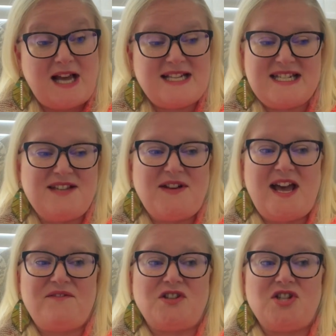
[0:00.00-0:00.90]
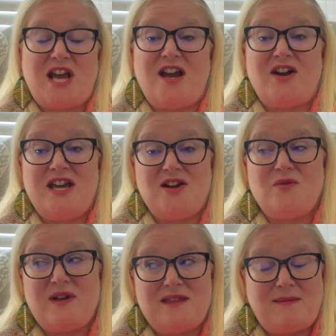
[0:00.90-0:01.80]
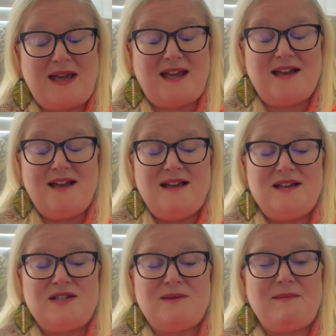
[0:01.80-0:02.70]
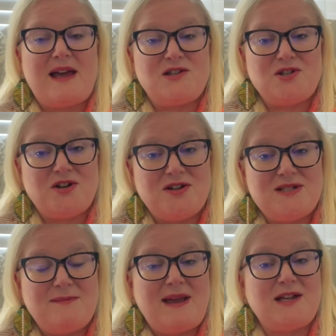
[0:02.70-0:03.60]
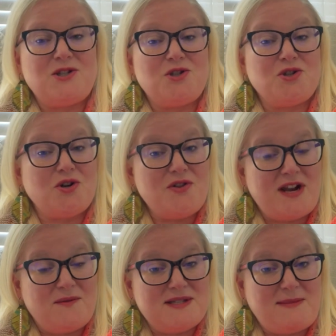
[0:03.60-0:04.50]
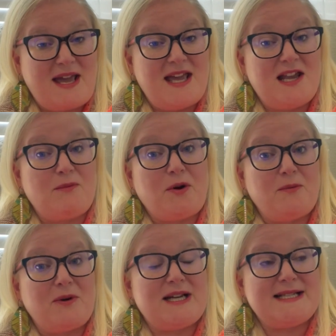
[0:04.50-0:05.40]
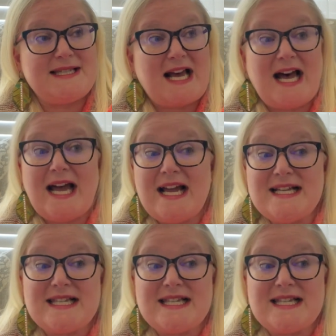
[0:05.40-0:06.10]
I didn't even have the chair here with me to measure to make sure that I was making an appropriate size.